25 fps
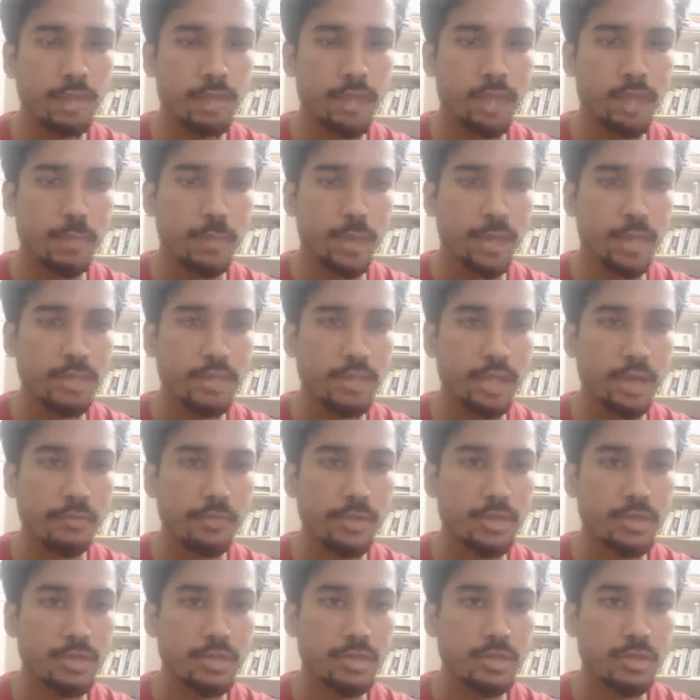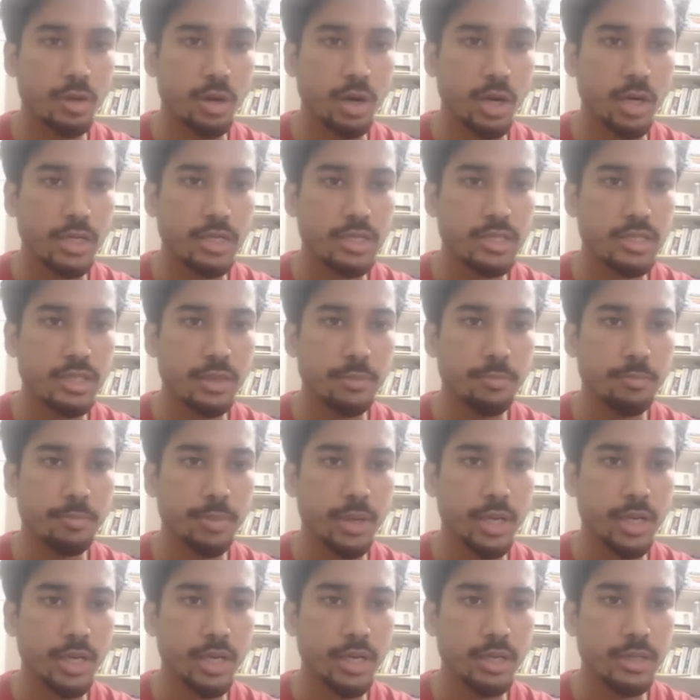email service dot
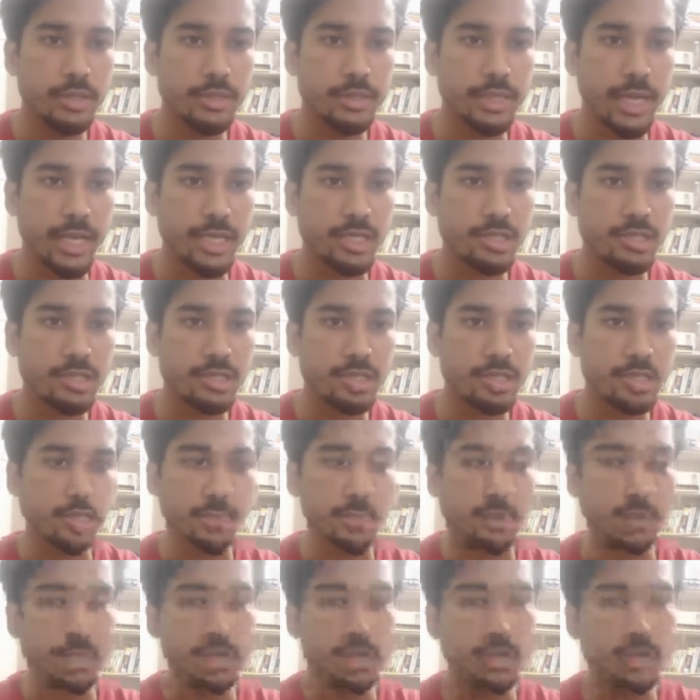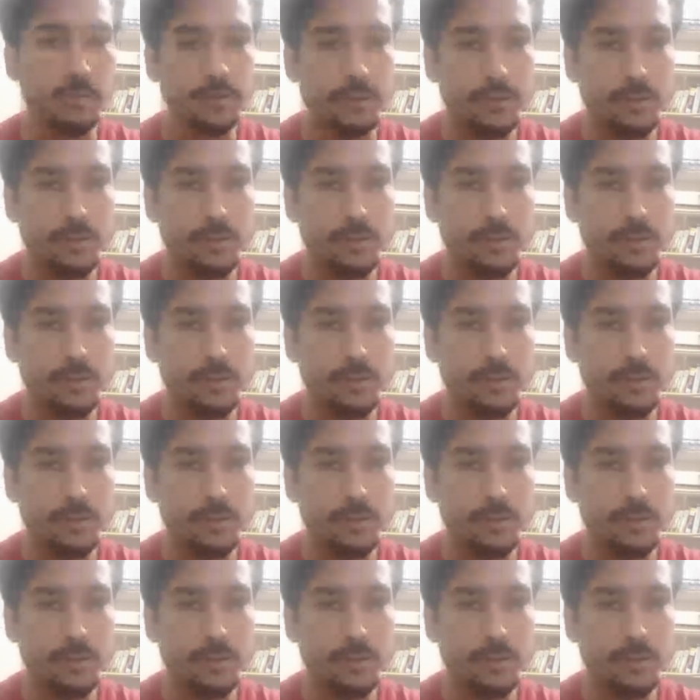simple text email